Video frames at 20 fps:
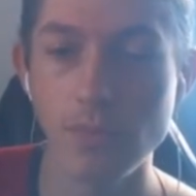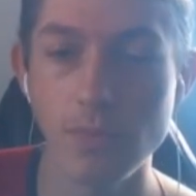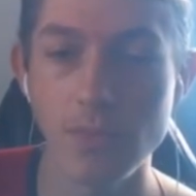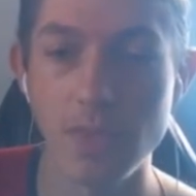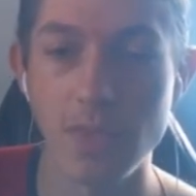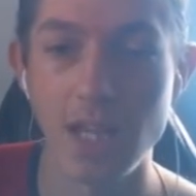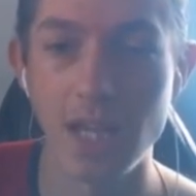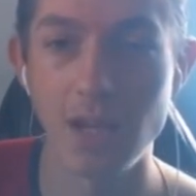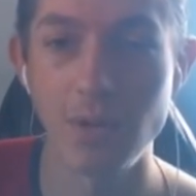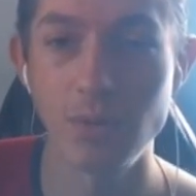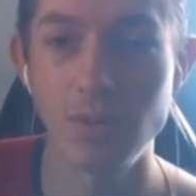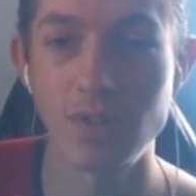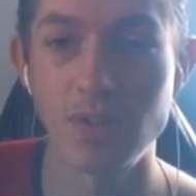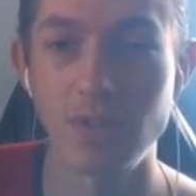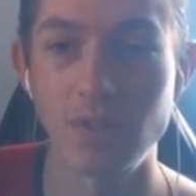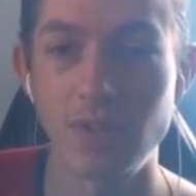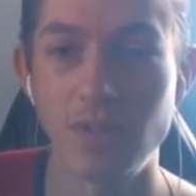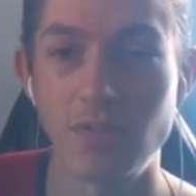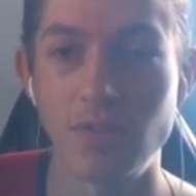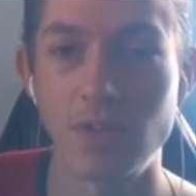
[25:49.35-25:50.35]
Now he's on
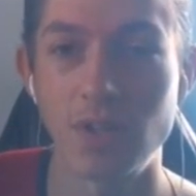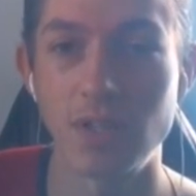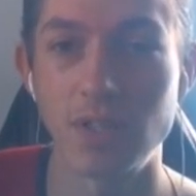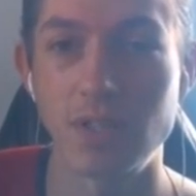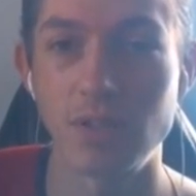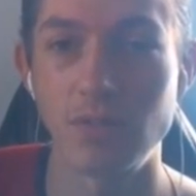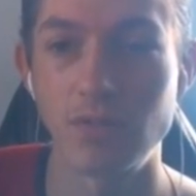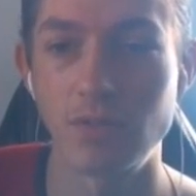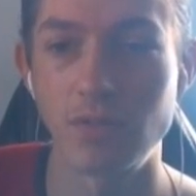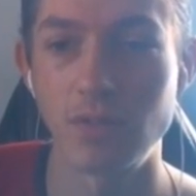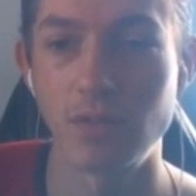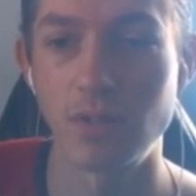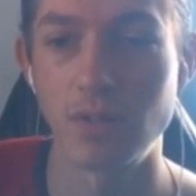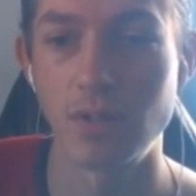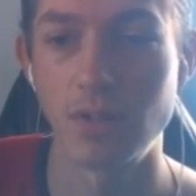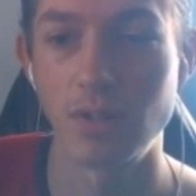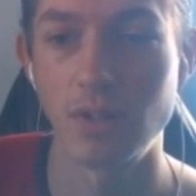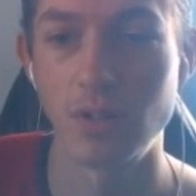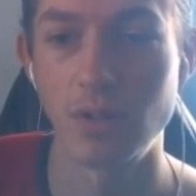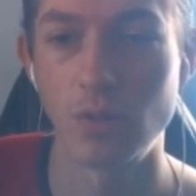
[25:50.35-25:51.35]
the defensive.
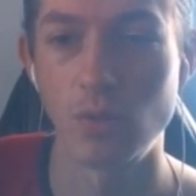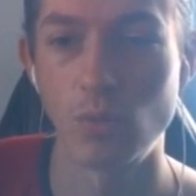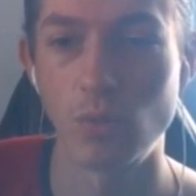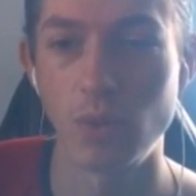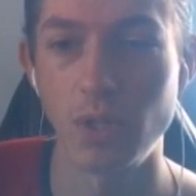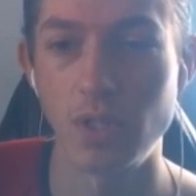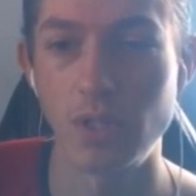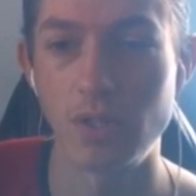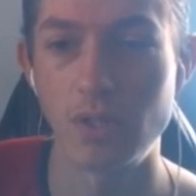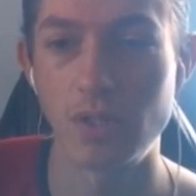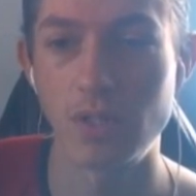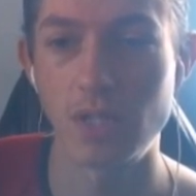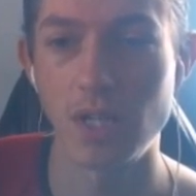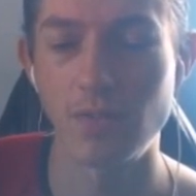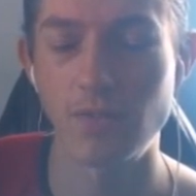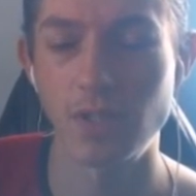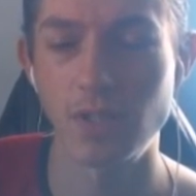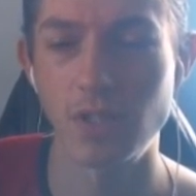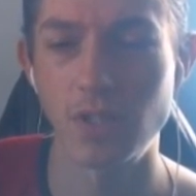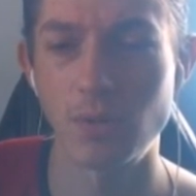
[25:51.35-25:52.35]
We
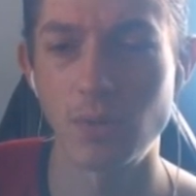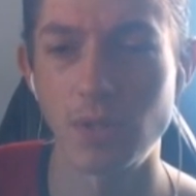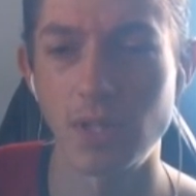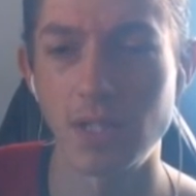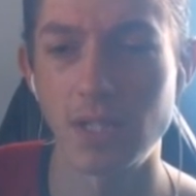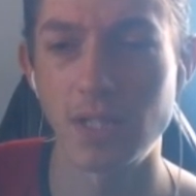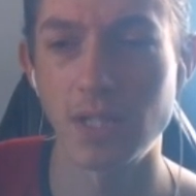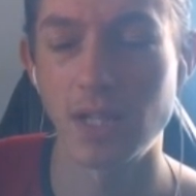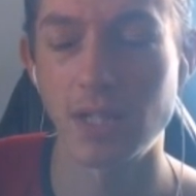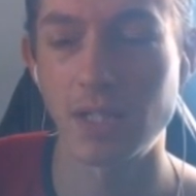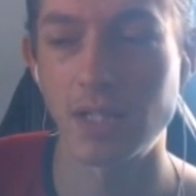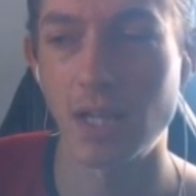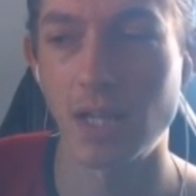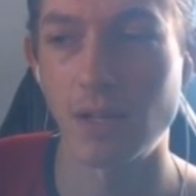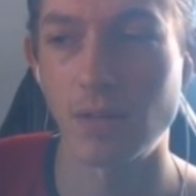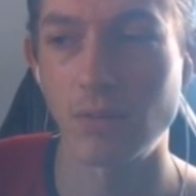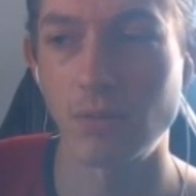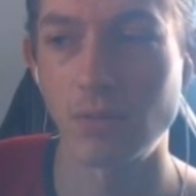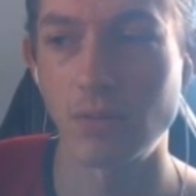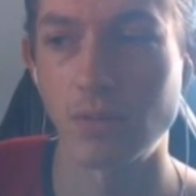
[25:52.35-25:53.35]
definitely don't want to get decked
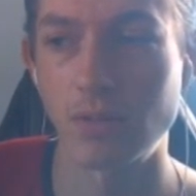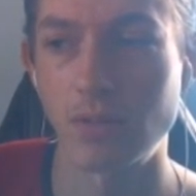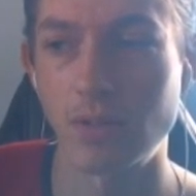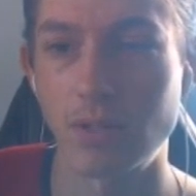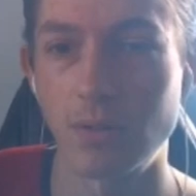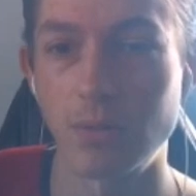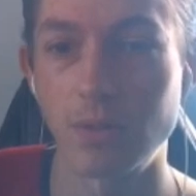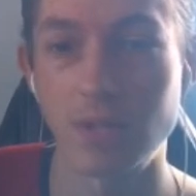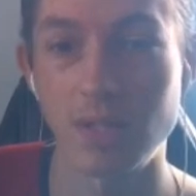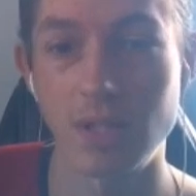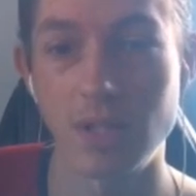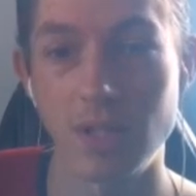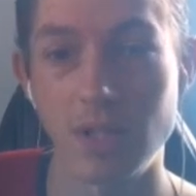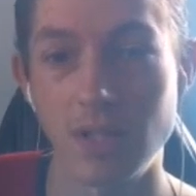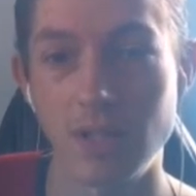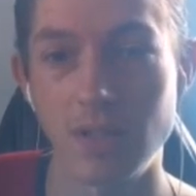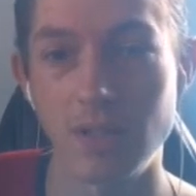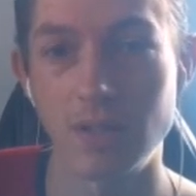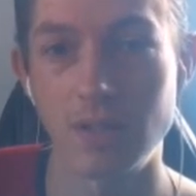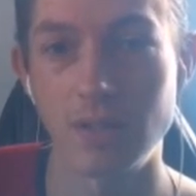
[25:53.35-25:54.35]
out. There is a
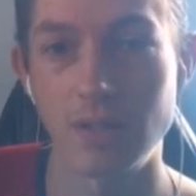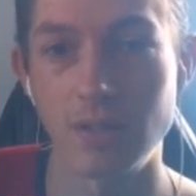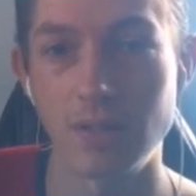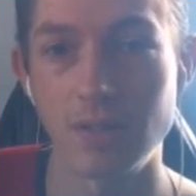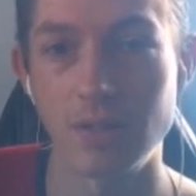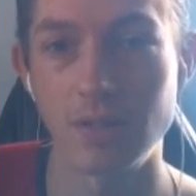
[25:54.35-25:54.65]
card that can